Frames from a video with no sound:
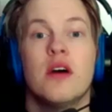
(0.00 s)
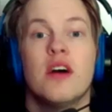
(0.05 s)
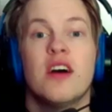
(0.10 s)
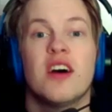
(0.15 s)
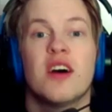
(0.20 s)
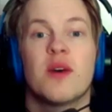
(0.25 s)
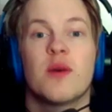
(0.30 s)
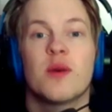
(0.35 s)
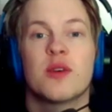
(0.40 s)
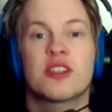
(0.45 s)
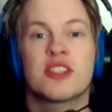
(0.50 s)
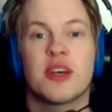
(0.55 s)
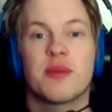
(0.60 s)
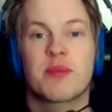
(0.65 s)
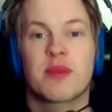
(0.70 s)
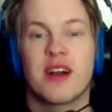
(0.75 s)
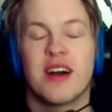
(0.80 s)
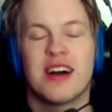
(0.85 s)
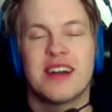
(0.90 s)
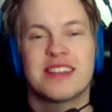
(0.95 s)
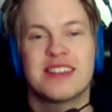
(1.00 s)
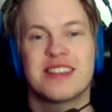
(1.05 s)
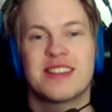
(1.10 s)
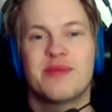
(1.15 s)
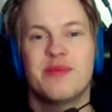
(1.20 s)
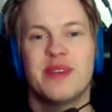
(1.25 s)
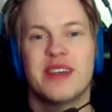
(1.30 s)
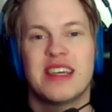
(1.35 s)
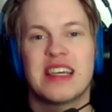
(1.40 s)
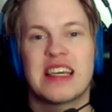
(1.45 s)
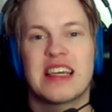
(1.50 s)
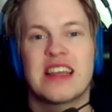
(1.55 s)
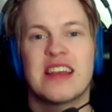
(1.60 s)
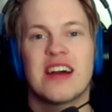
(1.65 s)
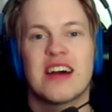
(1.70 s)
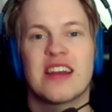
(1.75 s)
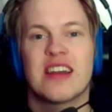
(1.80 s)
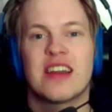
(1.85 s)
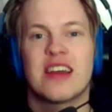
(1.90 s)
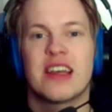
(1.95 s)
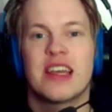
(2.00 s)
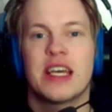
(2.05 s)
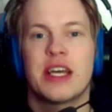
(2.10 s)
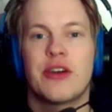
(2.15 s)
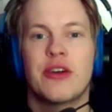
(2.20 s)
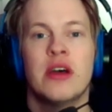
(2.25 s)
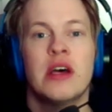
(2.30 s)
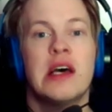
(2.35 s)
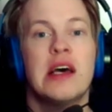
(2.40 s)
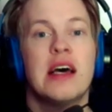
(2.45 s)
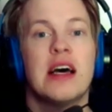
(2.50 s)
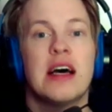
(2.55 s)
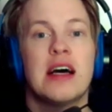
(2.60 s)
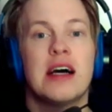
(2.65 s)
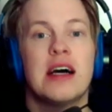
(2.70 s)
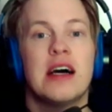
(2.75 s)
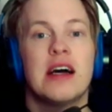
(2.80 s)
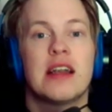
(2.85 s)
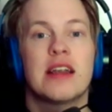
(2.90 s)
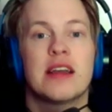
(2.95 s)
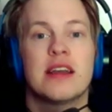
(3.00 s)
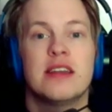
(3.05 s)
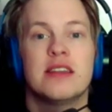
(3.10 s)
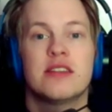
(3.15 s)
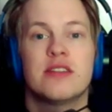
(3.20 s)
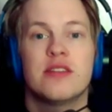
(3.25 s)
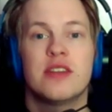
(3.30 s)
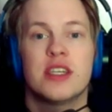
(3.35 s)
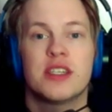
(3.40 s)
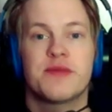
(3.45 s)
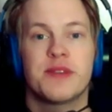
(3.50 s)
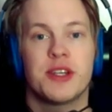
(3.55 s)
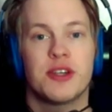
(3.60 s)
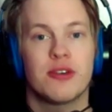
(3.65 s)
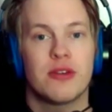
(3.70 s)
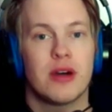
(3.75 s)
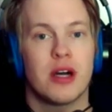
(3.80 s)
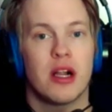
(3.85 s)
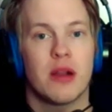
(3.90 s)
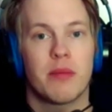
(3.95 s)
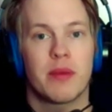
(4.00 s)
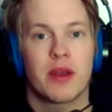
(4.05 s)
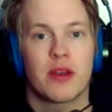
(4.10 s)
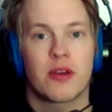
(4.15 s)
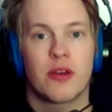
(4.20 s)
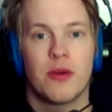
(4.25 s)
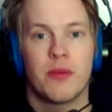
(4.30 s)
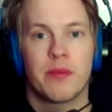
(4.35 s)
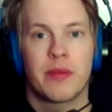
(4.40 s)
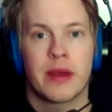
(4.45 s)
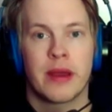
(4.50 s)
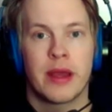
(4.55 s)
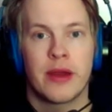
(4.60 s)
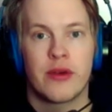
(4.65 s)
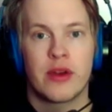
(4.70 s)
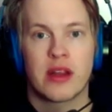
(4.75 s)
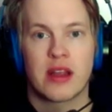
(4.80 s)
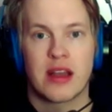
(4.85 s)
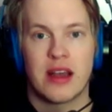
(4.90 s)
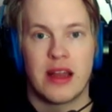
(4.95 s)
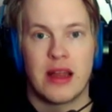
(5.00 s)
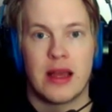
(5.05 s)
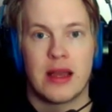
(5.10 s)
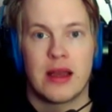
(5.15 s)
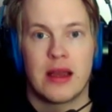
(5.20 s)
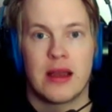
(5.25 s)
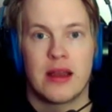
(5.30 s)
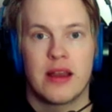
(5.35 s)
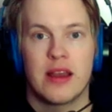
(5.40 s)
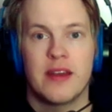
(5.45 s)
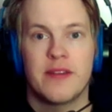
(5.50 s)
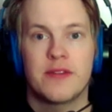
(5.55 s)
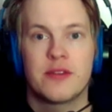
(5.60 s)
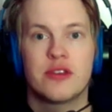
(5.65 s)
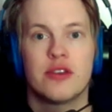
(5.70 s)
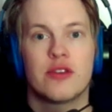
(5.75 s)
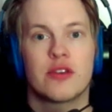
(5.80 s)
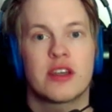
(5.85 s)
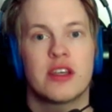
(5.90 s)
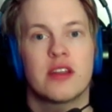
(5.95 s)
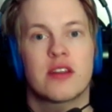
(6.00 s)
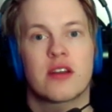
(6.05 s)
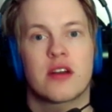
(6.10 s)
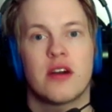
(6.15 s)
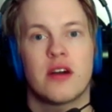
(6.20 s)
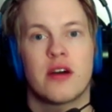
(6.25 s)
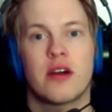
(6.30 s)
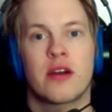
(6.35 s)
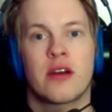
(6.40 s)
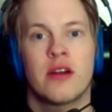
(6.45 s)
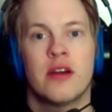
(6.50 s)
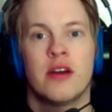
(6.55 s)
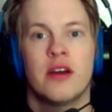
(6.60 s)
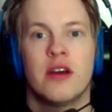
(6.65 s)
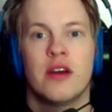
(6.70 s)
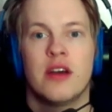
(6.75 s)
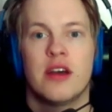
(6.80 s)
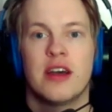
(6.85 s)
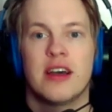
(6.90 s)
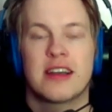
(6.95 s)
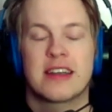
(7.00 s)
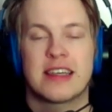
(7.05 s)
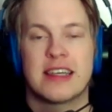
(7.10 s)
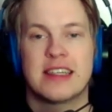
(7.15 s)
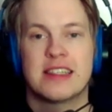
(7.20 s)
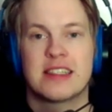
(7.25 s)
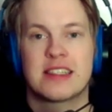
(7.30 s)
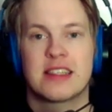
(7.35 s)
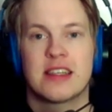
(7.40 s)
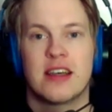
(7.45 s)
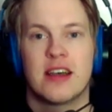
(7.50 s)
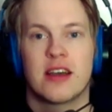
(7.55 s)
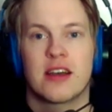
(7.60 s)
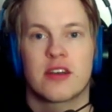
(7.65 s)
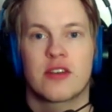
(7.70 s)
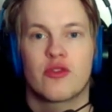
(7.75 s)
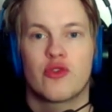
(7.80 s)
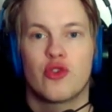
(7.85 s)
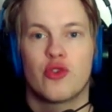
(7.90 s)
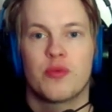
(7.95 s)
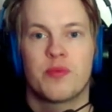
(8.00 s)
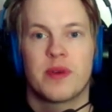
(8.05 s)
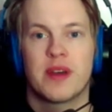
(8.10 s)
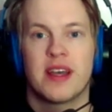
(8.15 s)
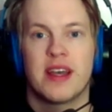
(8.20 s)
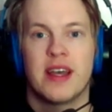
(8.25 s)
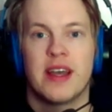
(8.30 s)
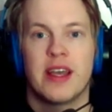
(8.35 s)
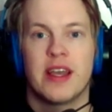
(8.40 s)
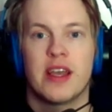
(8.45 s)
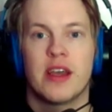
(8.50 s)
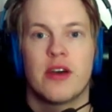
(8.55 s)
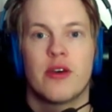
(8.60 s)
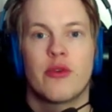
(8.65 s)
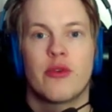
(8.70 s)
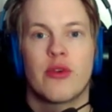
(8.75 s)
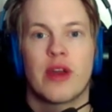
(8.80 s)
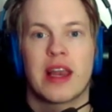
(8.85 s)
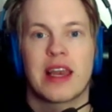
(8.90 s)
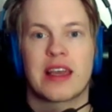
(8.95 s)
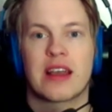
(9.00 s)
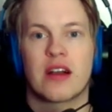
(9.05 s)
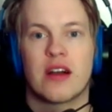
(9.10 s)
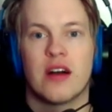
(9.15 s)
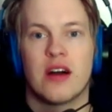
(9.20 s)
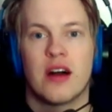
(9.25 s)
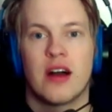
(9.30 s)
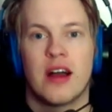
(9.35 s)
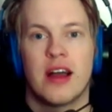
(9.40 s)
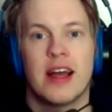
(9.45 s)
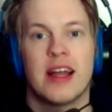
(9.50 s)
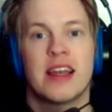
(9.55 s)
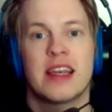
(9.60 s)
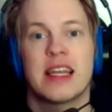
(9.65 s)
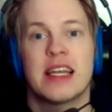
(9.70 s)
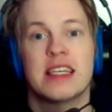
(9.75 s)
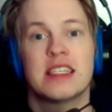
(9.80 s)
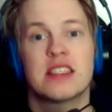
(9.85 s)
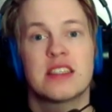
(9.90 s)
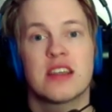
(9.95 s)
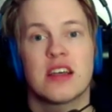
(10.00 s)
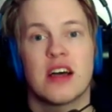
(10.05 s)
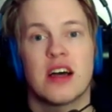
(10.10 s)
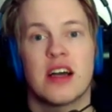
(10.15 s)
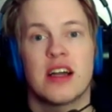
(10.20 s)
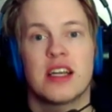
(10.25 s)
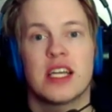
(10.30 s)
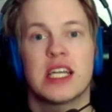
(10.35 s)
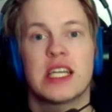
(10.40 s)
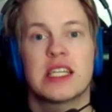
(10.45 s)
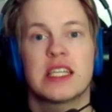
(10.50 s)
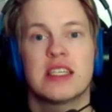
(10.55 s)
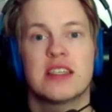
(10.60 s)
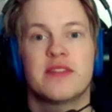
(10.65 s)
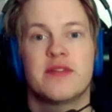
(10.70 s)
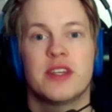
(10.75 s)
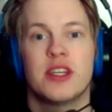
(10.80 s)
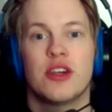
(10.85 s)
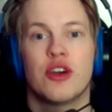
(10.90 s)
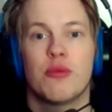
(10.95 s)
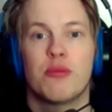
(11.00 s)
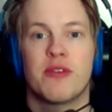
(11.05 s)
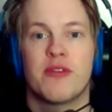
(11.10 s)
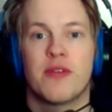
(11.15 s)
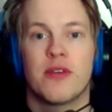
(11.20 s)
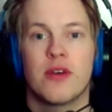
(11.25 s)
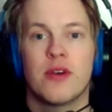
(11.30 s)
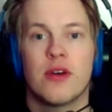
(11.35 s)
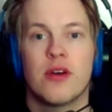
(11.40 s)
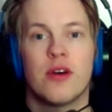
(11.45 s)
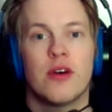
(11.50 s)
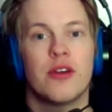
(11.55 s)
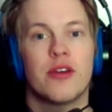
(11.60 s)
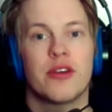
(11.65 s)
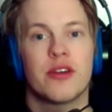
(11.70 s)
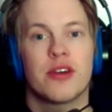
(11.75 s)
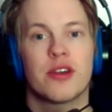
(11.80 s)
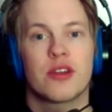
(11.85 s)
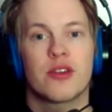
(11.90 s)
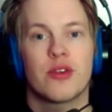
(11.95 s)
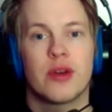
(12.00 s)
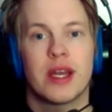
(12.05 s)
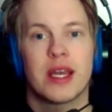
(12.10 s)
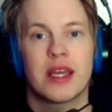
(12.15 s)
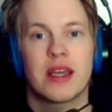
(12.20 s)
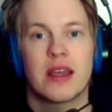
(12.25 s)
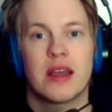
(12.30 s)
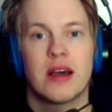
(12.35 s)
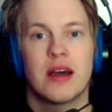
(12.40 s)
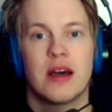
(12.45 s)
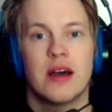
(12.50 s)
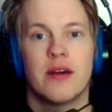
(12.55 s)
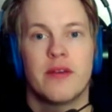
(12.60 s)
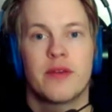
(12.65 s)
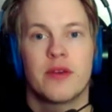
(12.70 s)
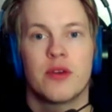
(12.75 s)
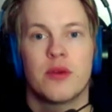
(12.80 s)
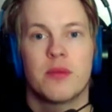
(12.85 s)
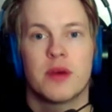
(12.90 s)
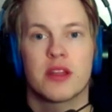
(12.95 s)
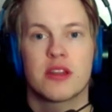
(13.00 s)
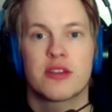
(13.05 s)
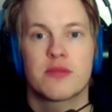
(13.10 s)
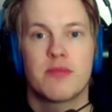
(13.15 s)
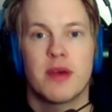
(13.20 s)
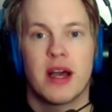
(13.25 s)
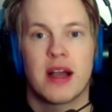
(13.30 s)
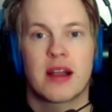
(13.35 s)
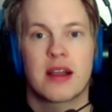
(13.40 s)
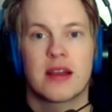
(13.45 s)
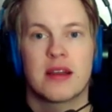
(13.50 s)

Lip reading: What's up guys, it's me, Janne here, and in today's video I'll be comparing a F2 kit car against a Group A rally car. And yes, I did this video before on DiRT Rally a few months back.